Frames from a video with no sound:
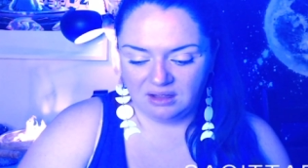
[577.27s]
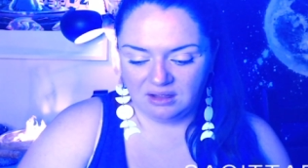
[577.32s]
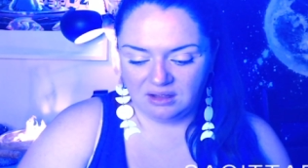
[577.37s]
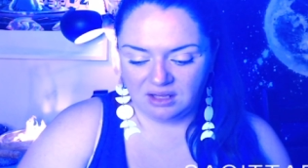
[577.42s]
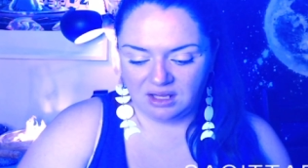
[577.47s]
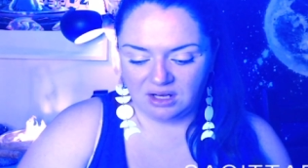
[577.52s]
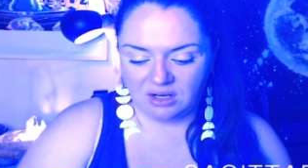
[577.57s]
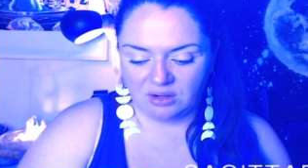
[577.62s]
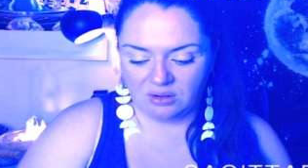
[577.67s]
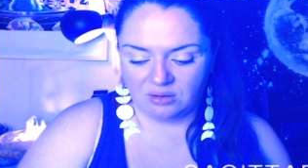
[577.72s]

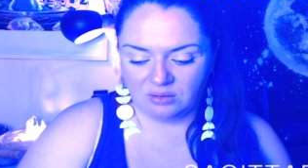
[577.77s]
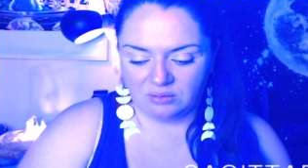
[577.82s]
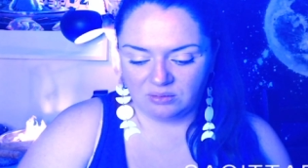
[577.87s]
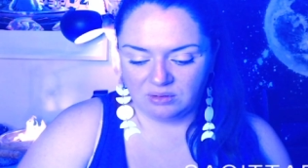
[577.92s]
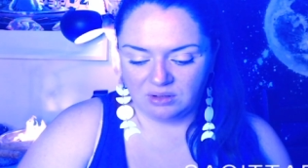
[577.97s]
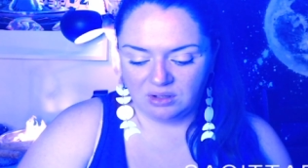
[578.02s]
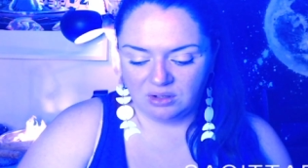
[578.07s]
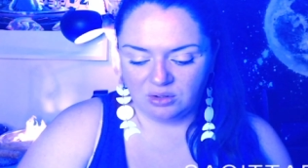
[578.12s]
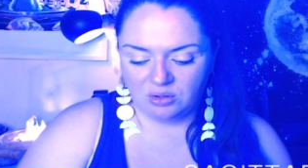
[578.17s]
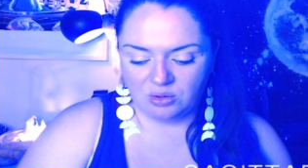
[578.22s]
you know,
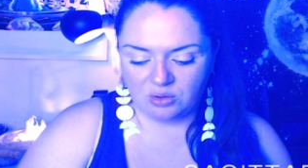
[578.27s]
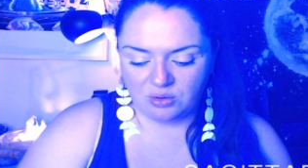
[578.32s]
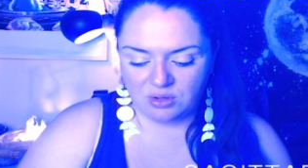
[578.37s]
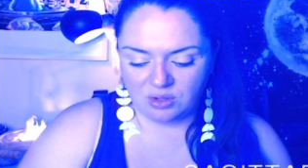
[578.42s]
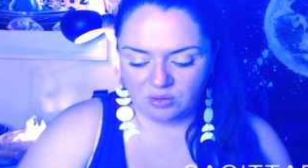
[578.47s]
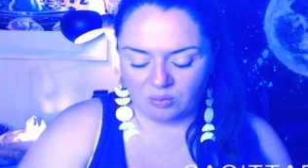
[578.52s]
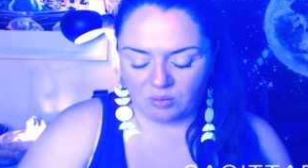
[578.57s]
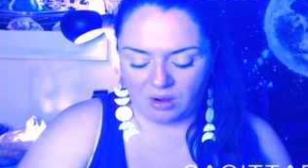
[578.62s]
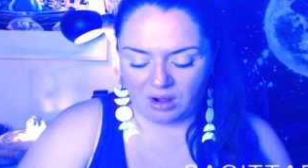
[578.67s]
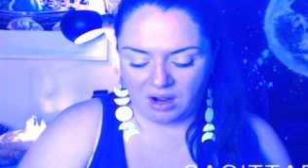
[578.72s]
who
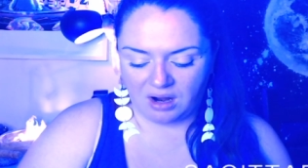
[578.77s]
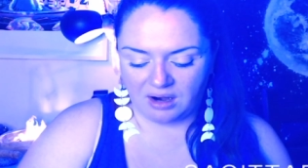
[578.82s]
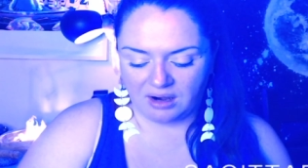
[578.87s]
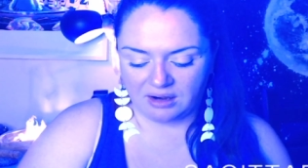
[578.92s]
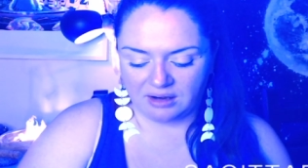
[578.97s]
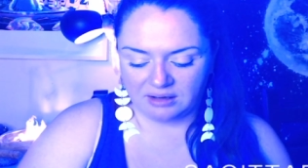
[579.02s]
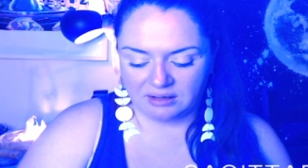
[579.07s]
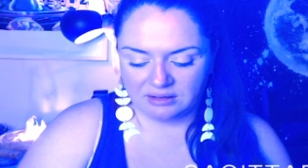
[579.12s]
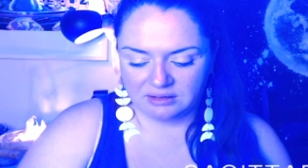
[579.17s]
you are